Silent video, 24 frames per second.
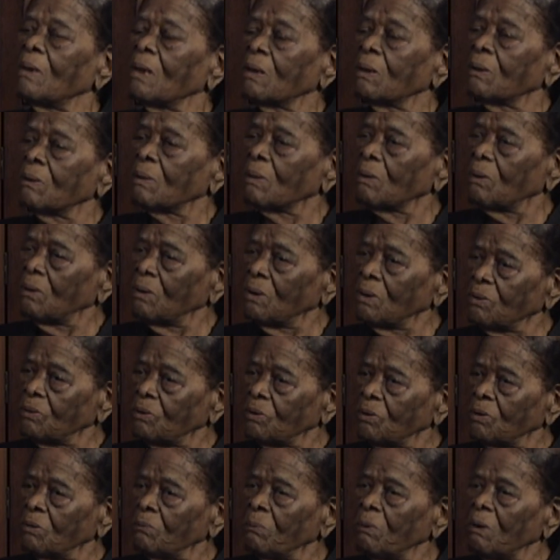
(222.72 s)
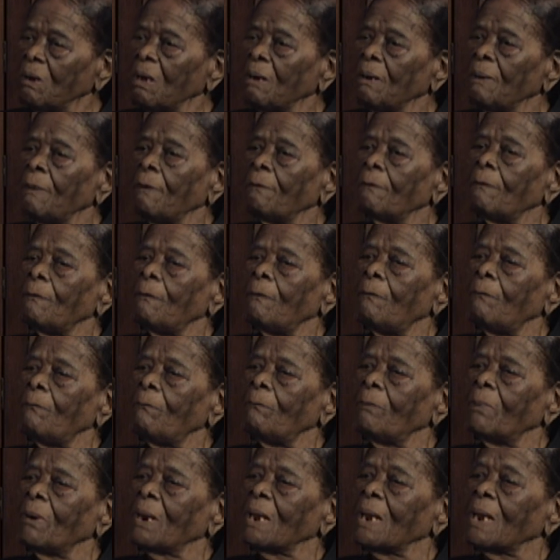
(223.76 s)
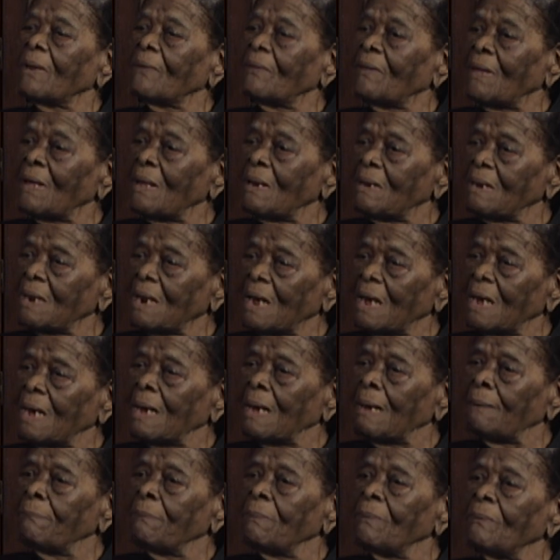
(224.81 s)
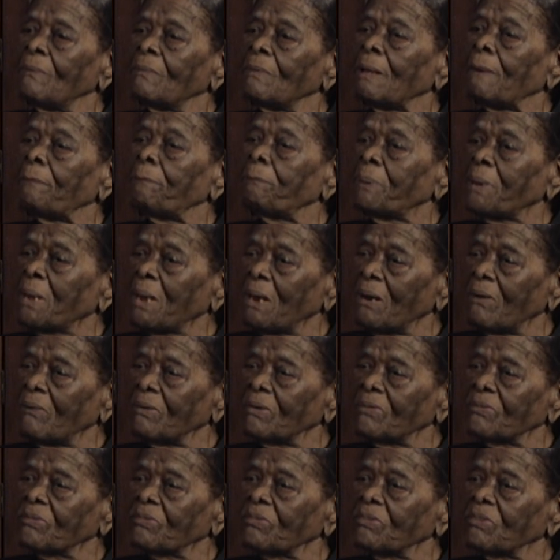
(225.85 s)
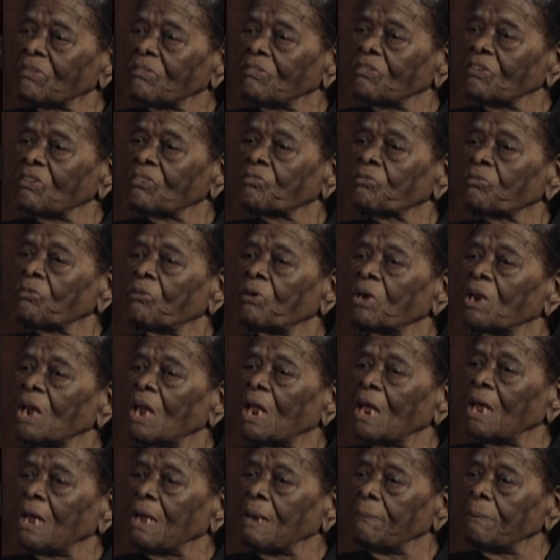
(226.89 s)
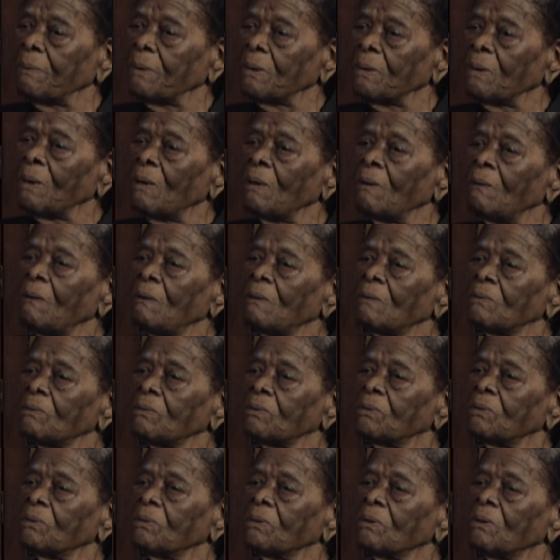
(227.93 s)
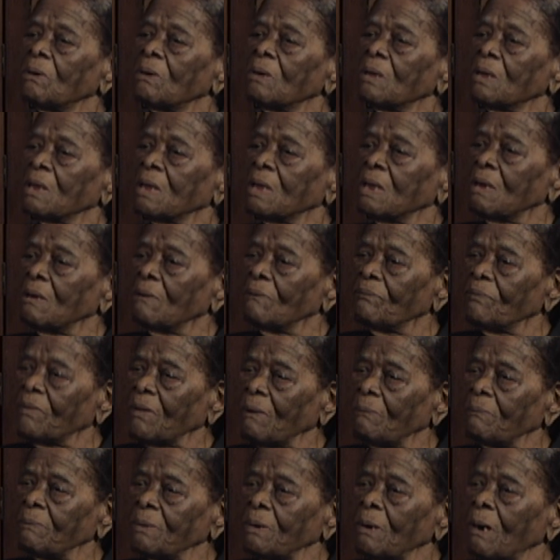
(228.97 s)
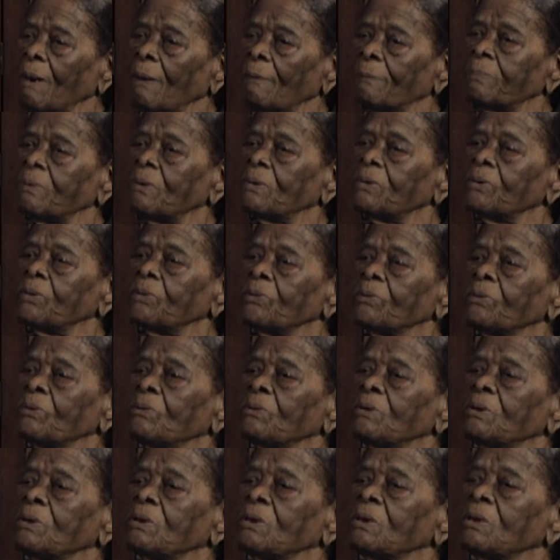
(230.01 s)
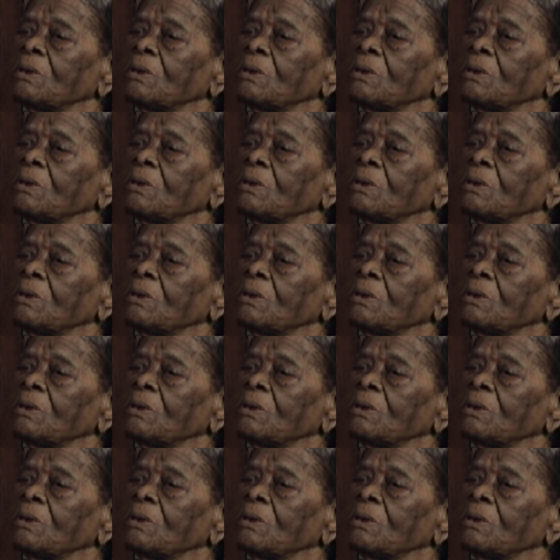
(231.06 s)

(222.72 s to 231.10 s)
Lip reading: could do, but at that time, the parents just weren't able to give them an opportunity